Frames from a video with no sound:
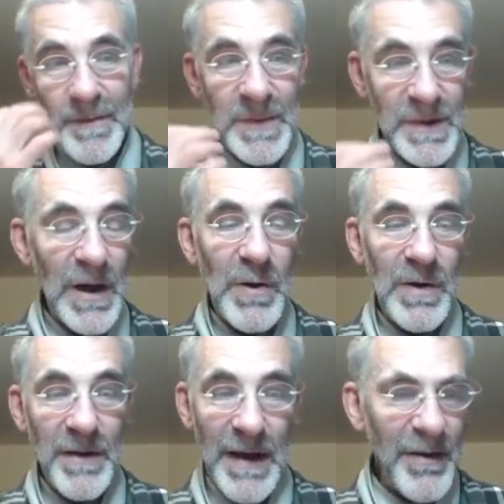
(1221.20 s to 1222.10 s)

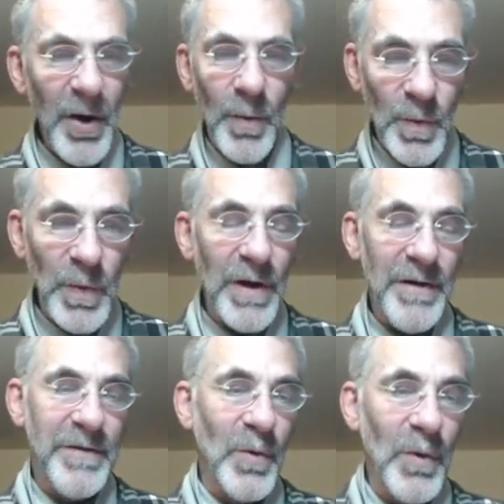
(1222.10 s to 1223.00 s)
they're not
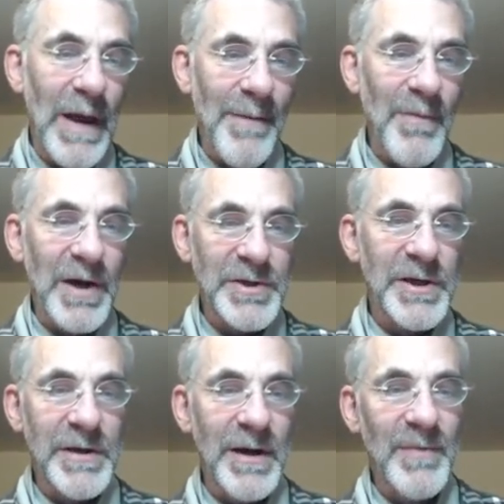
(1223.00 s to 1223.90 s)
worth all that
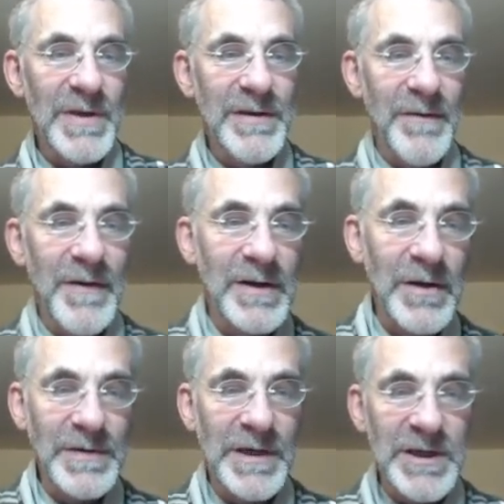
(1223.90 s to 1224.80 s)
much in number theory. They
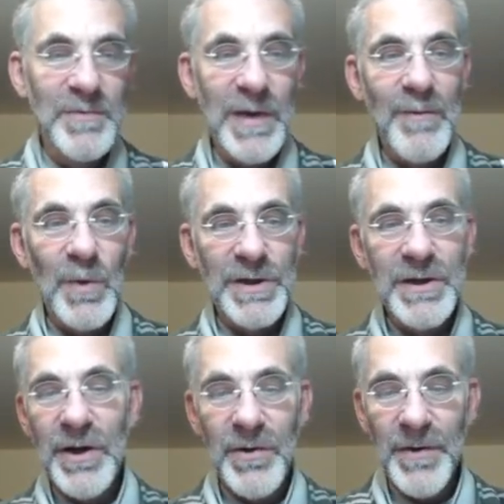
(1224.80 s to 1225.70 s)
don't explain what's
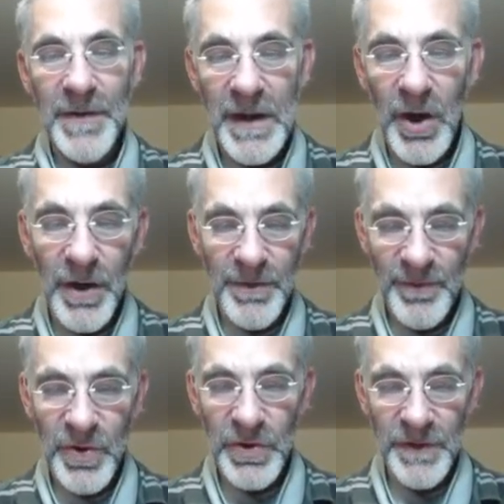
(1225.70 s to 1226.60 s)
going on and they
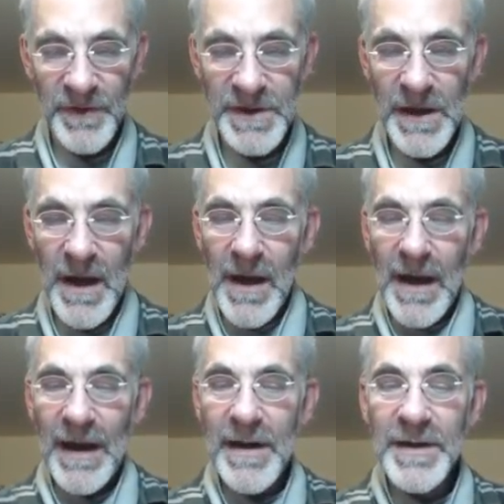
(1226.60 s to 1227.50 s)
aren't proofs.
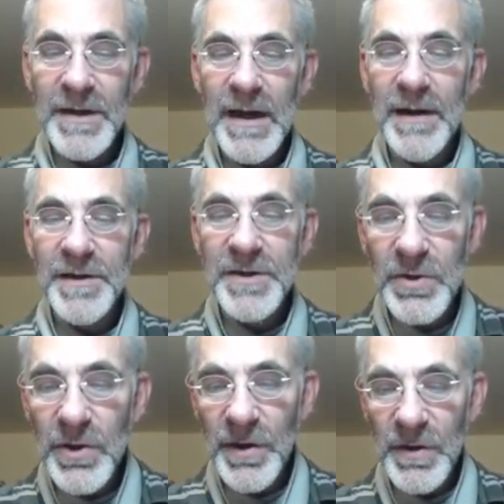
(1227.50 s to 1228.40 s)
And incidentally, it's
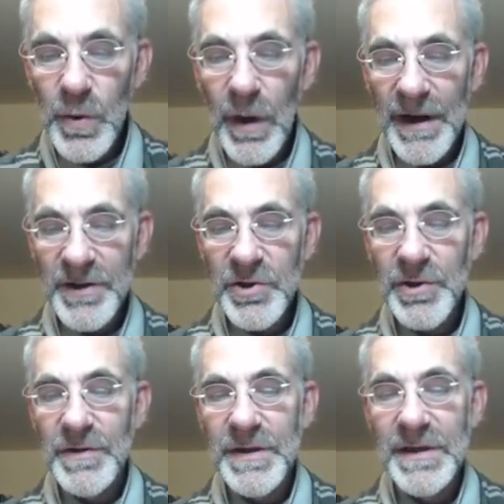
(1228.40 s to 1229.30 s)
not quite
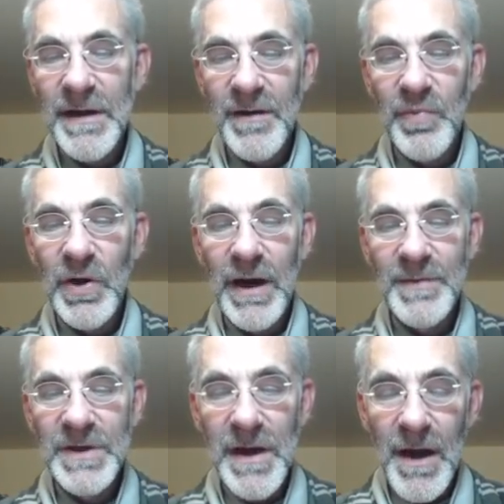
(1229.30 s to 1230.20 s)
true to say that
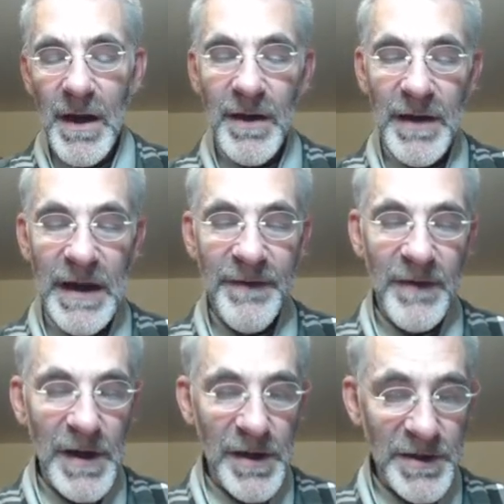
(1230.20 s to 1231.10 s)
primes are
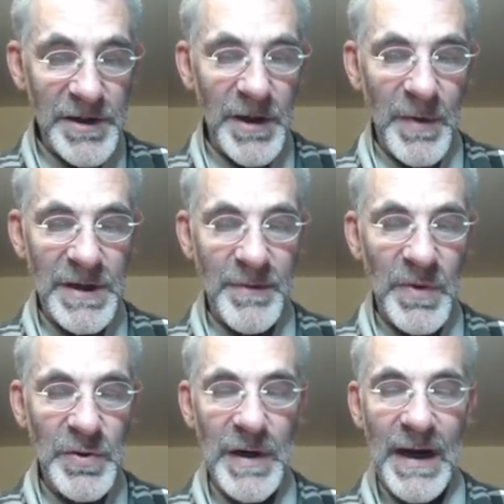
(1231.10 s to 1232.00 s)
evenly distributed
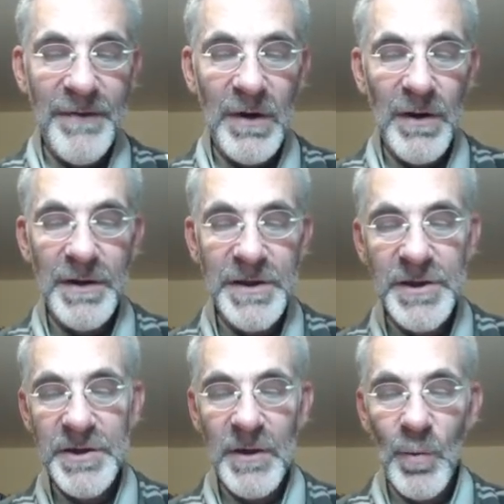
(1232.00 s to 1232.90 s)
between having last
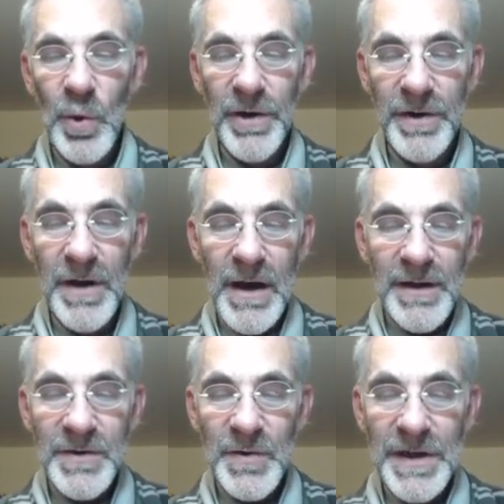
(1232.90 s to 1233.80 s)
digit 1,
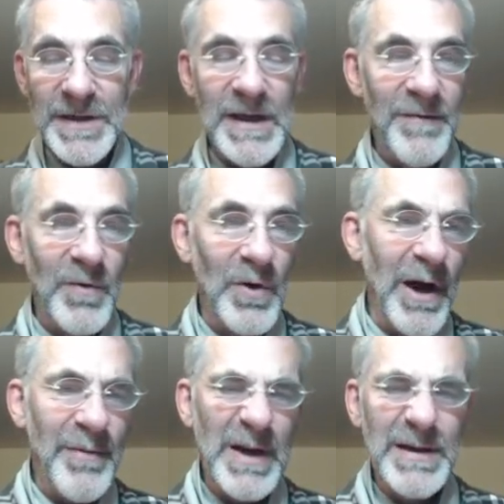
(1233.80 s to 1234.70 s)
3, 7 or
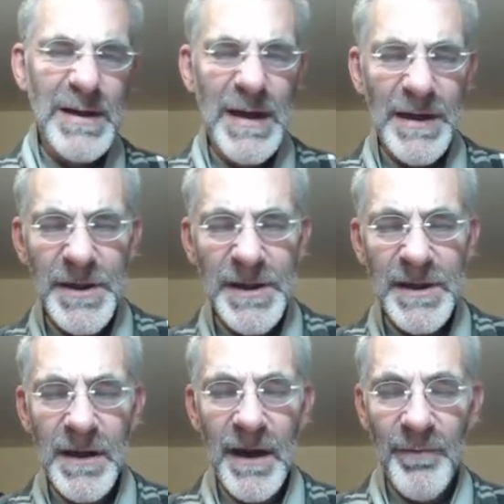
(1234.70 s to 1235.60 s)
9, because there's actually a
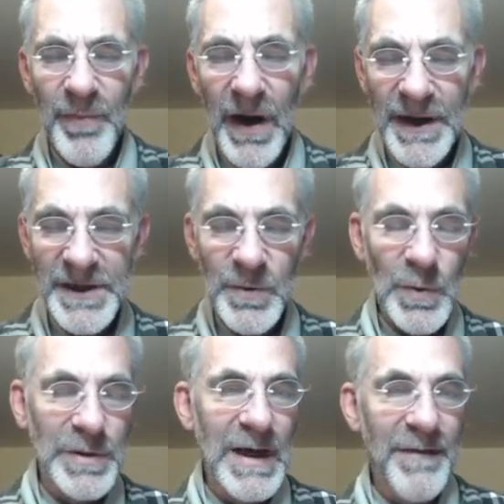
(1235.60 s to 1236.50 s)
slight bias
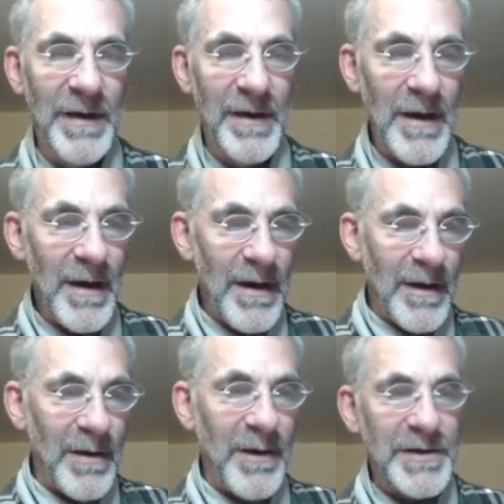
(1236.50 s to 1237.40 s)
towards having
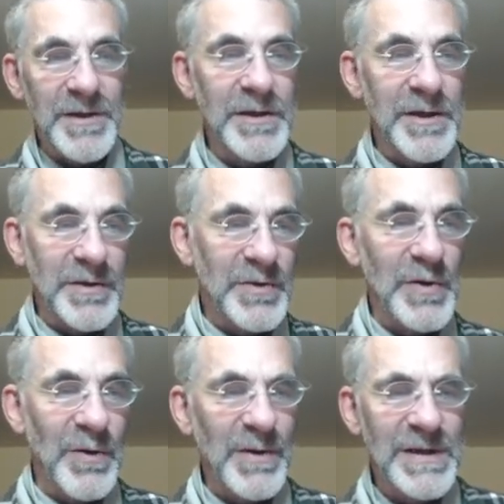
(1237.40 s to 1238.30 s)
last digit
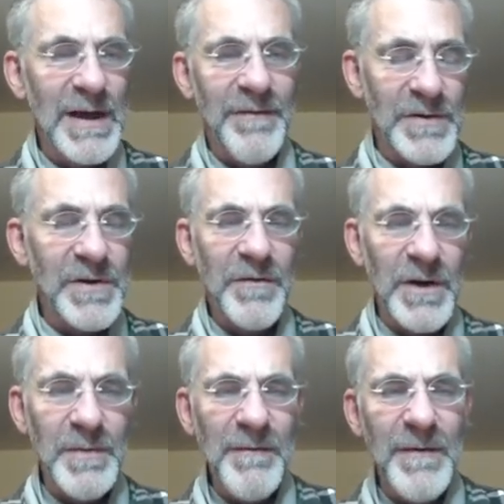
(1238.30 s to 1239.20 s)
3 or 7. So you've
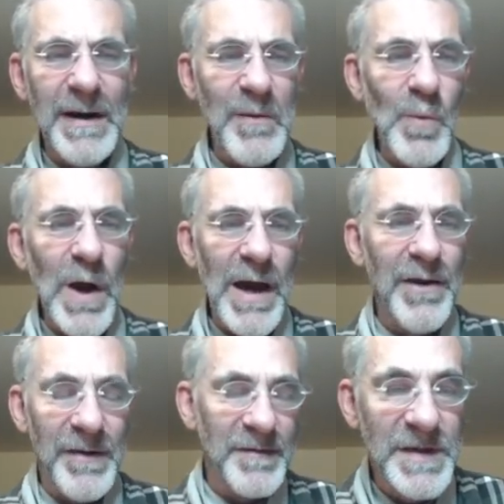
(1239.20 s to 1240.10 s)
got to be very
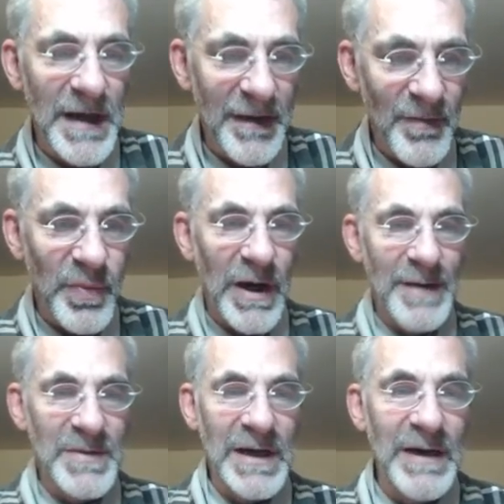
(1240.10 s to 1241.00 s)
wary of saying that
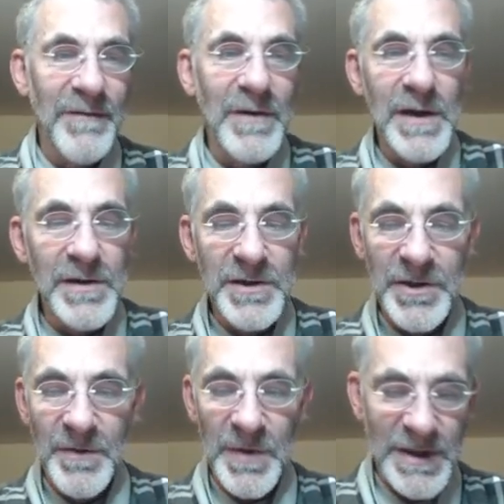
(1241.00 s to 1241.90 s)
primes are evenly
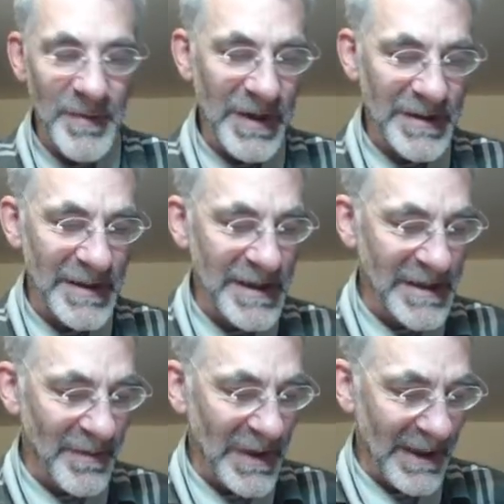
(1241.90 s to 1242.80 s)
distributed, because they
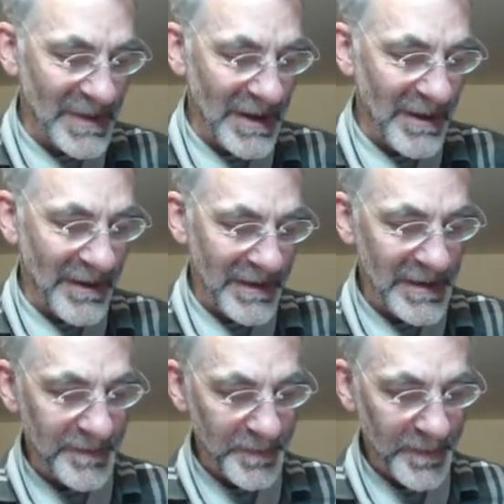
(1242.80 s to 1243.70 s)
sometimes
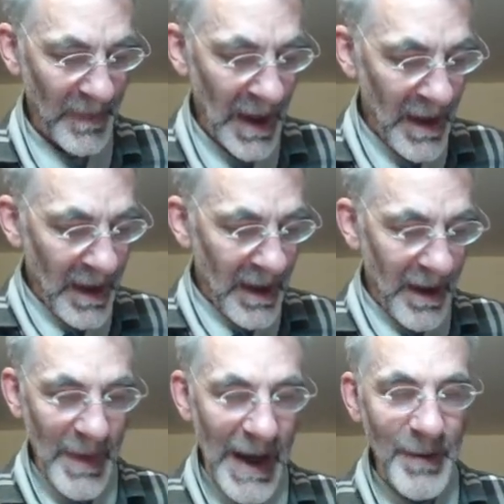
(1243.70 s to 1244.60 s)
aren't.
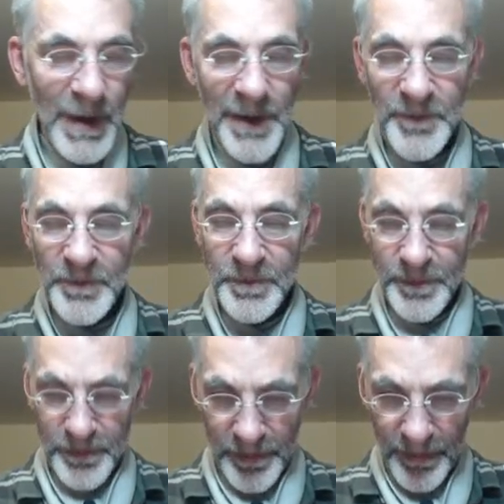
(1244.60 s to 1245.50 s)
Anyway,
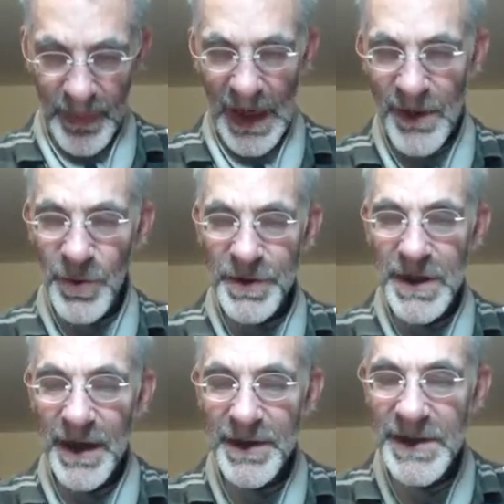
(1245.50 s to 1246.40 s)
in order
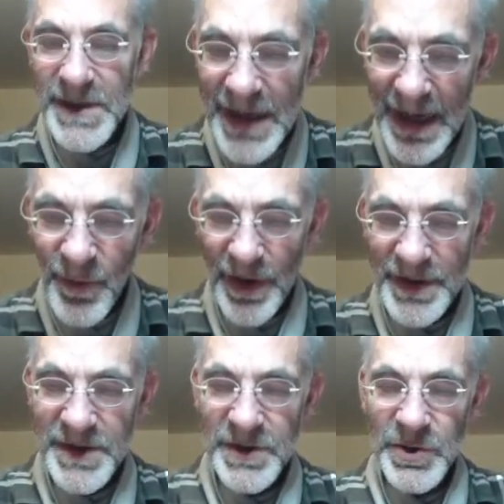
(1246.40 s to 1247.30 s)
to understand why
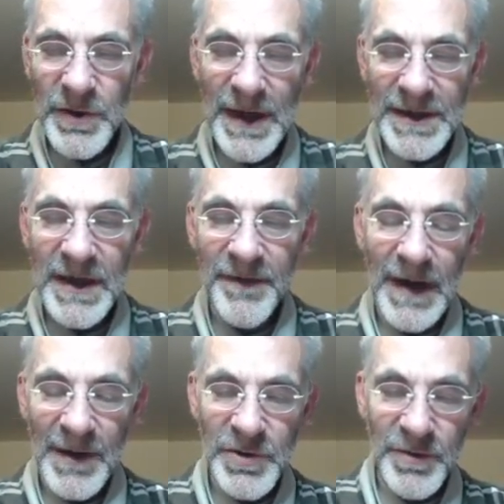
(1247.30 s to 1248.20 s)
this is true, let's give
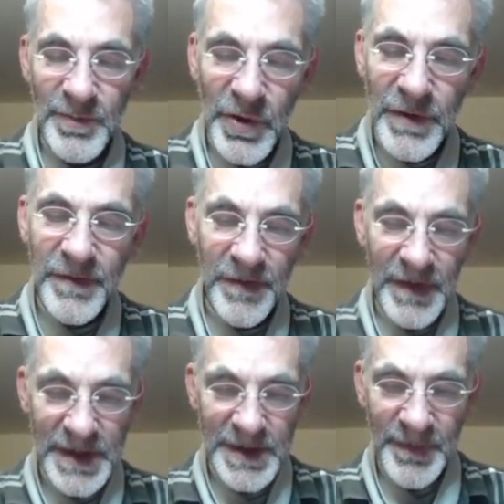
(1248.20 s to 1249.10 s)
an actual proof of
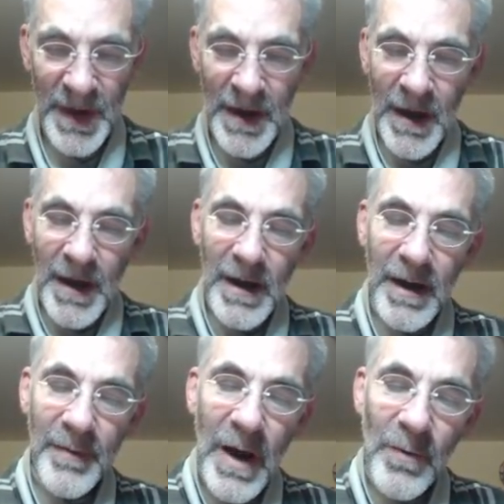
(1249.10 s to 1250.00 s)
it.
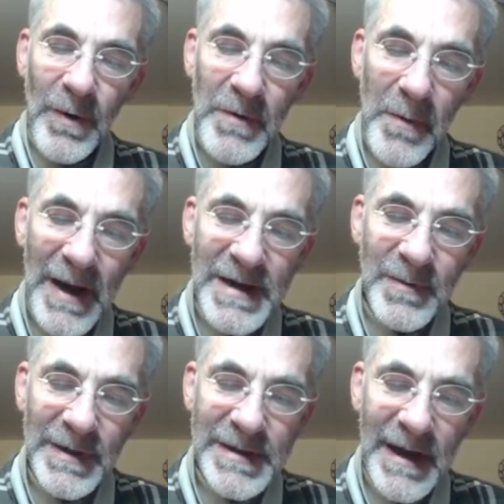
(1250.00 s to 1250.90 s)
Well, we may
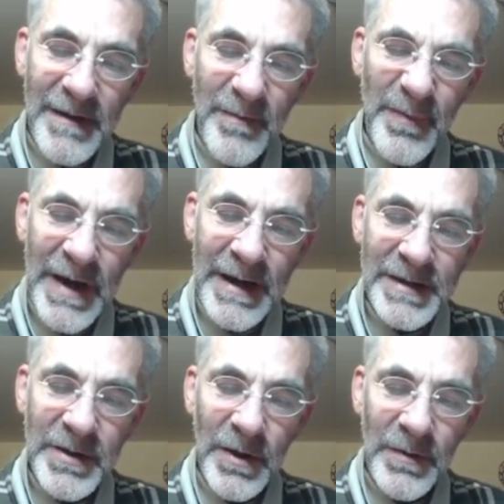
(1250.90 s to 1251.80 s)
as well say that P
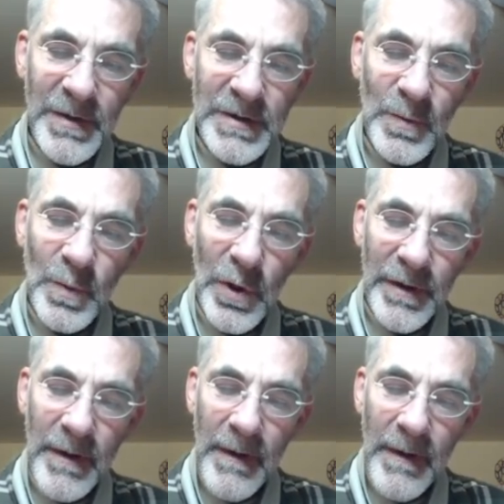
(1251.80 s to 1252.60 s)
is congruent to 1